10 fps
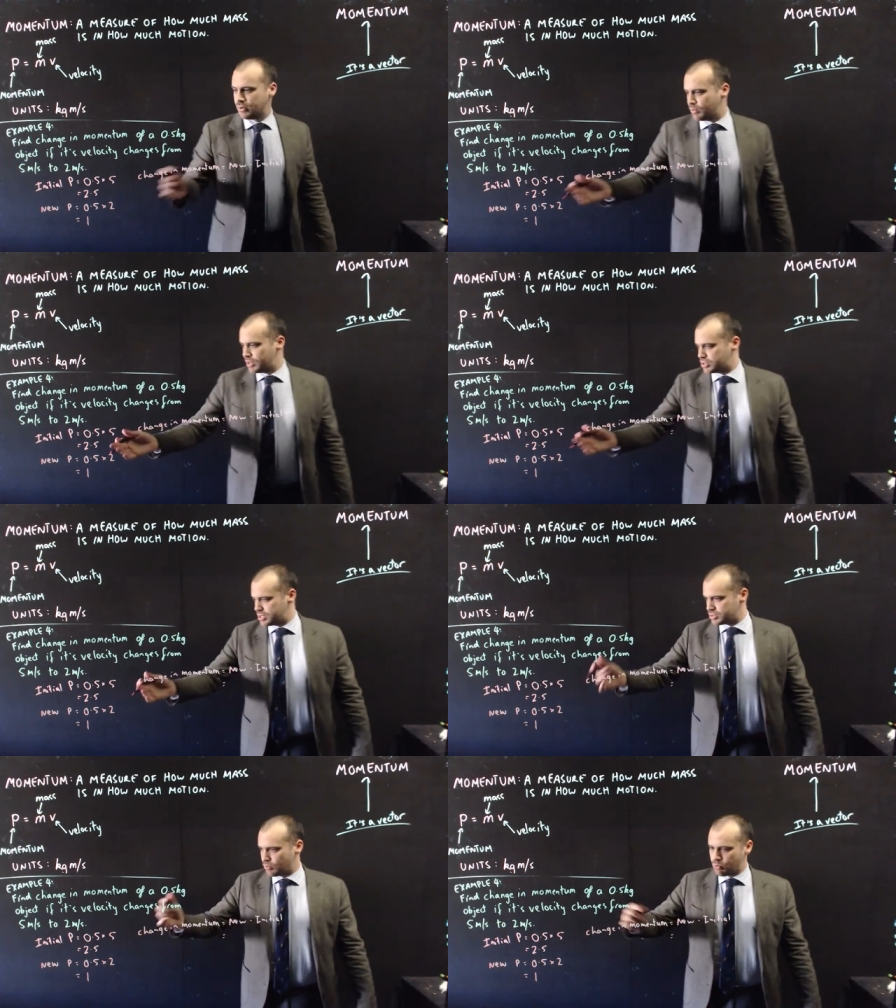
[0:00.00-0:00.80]
which
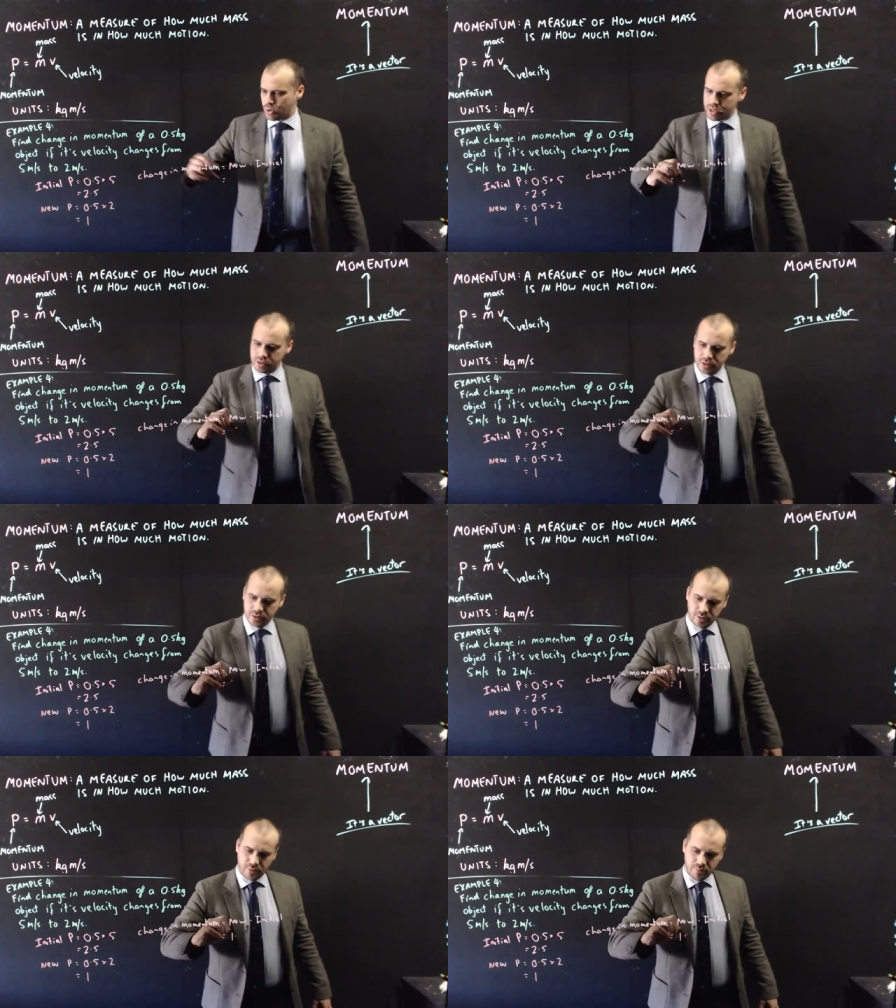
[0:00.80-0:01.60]
is 1
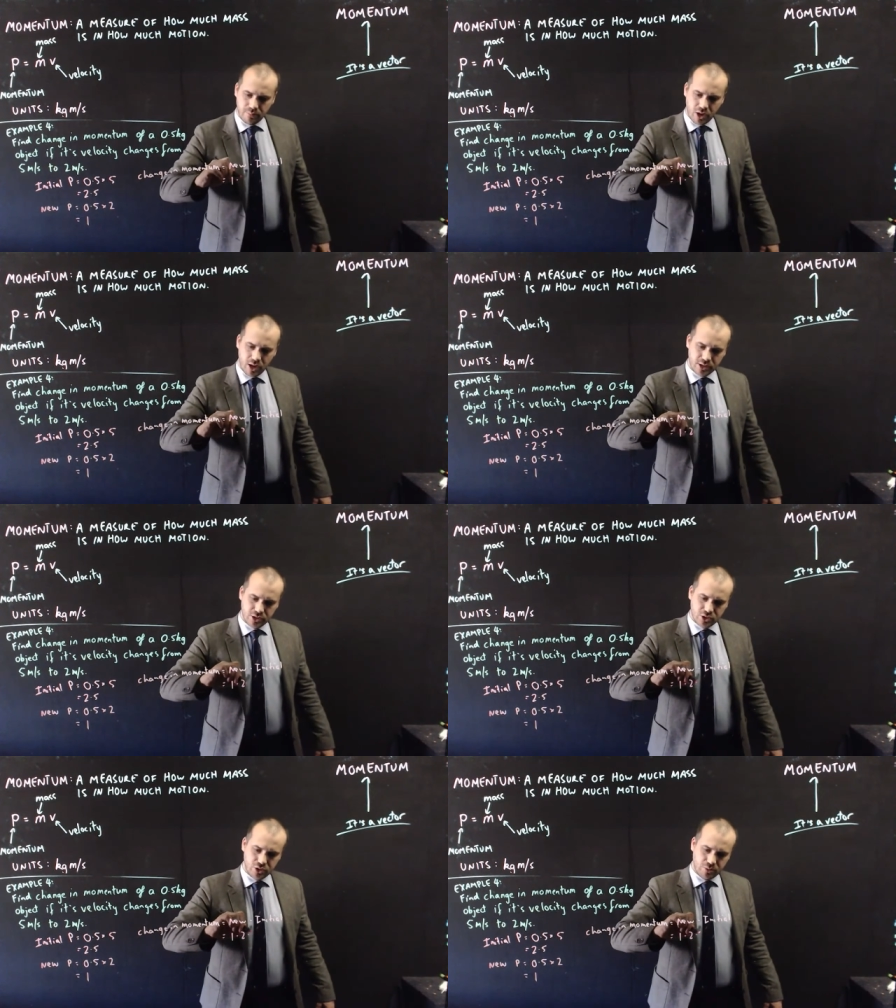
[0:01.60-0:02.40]

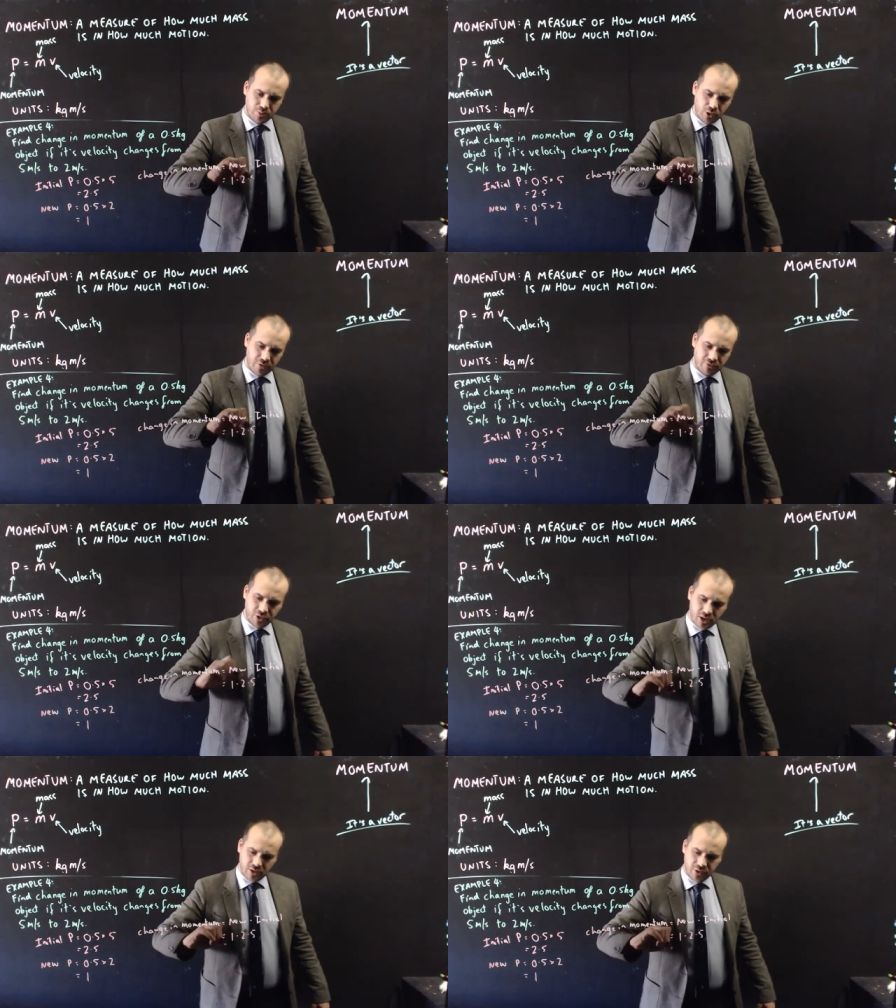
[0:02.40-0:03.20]
minus
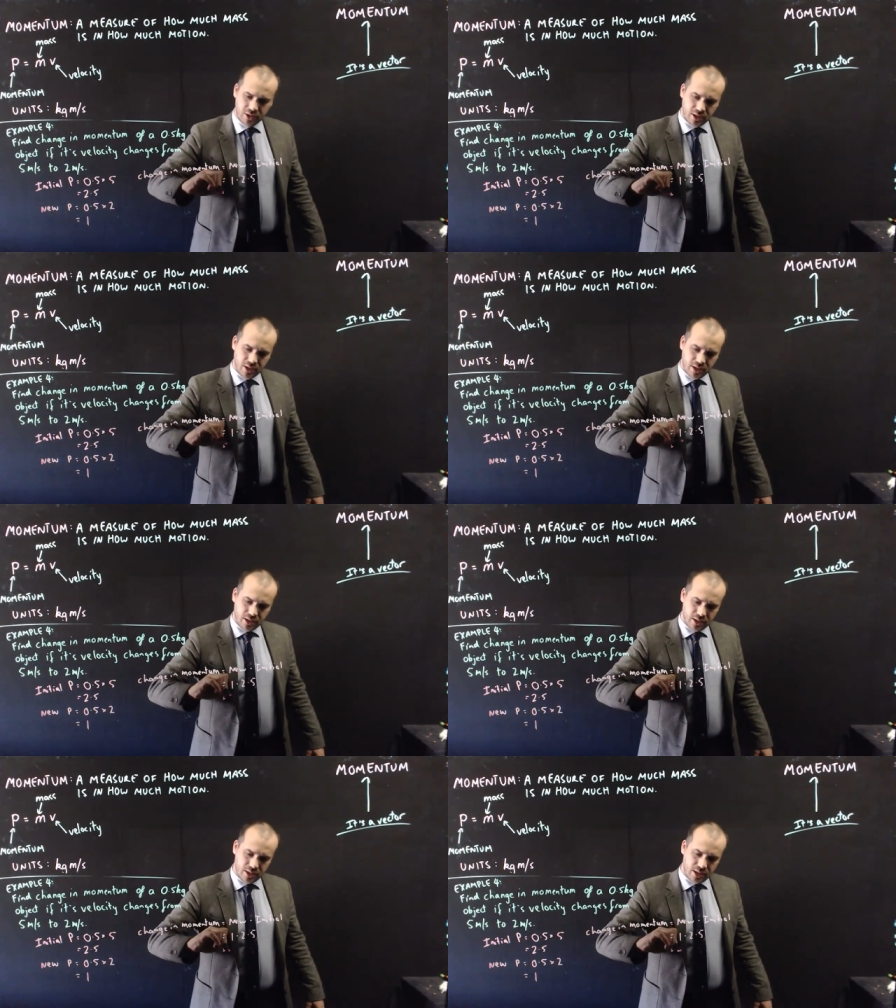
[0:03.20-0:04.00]
2.5,
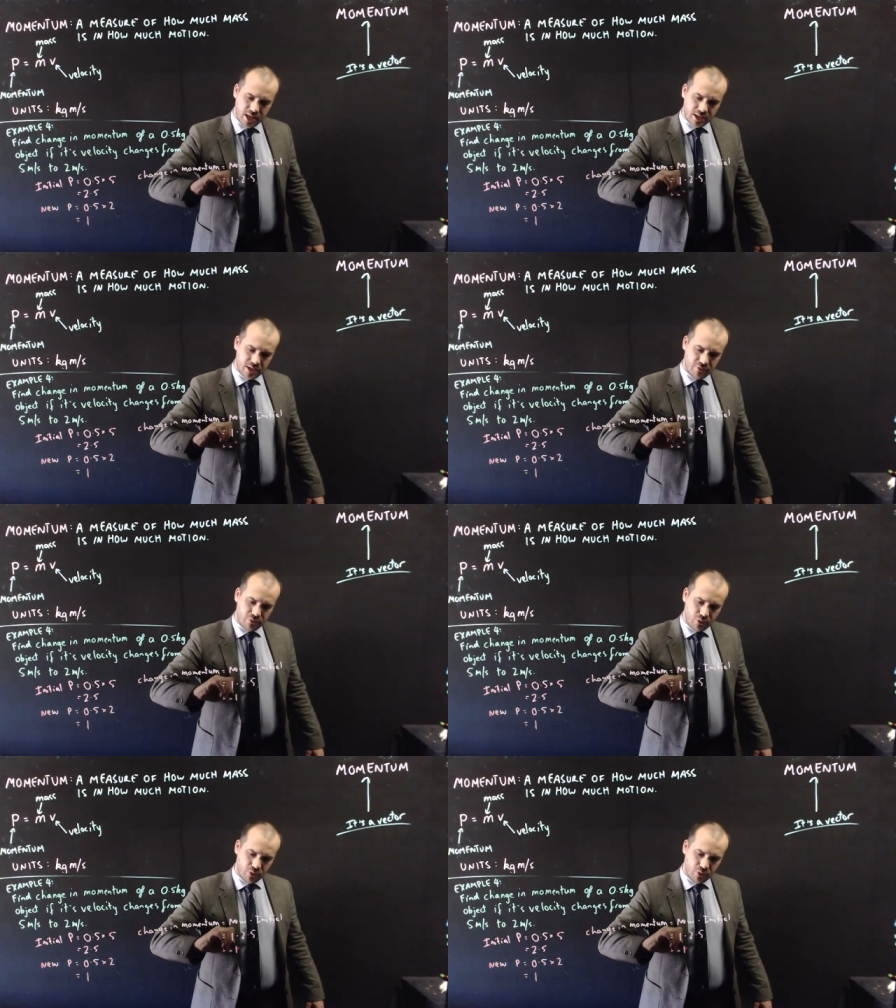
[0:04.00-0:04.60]
negative